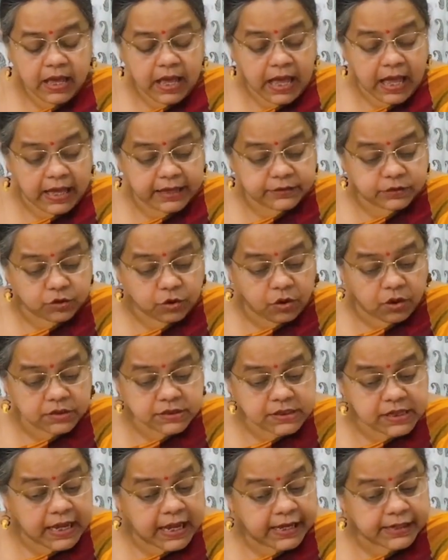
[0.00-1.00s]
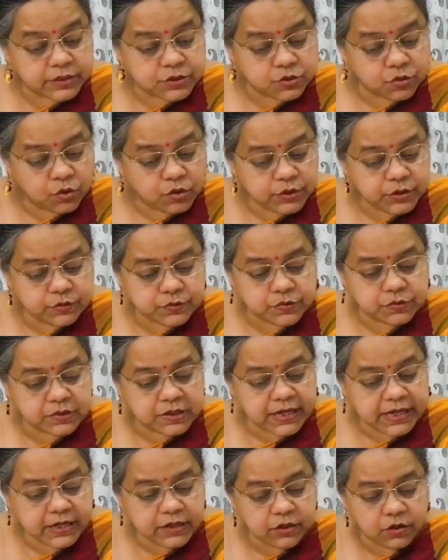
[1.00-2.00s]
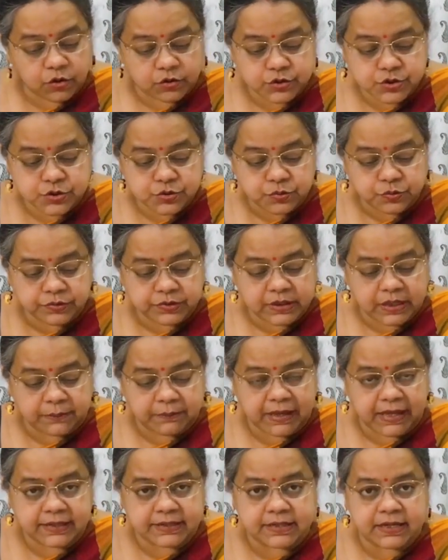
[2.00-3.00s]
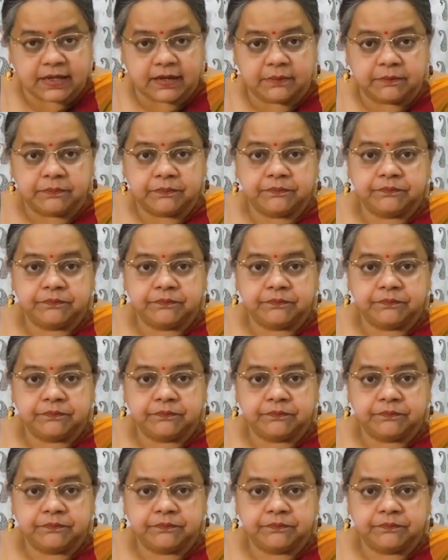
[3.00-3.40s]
I thought I told you to clean your shoes, Amanda.